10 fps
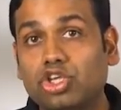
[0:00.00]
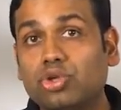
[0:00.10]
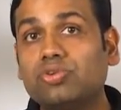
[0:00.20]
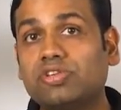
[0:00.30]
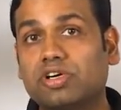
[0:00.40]

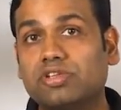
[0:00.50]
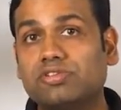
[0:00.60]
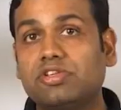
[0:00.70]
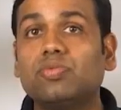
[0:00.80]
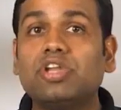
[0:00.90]

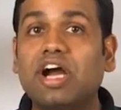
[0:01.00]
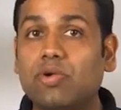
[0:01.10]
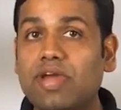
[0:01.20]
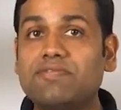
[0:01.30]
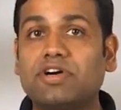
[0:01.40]
Users would,
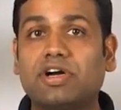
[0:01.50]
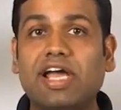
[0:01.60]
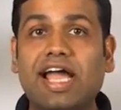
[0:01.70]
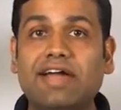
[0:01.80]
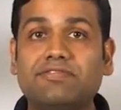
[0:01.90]
however,
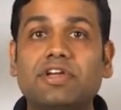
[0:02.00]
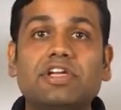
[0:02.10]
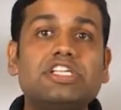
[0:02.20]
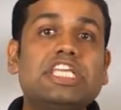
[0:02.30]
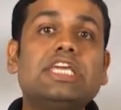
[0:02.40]
have
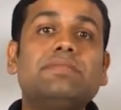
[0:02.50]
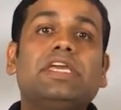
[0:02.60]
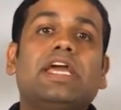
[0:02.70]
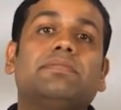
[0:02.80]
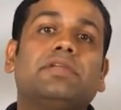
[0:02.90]

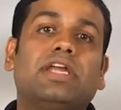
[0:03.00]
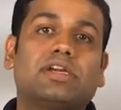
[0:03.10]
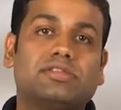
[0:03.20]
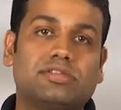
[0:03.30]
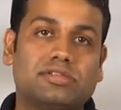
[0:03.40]
DB admin
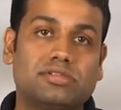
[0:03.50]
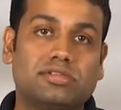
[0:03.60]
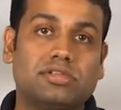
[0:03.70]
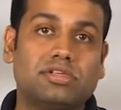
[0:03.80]
access.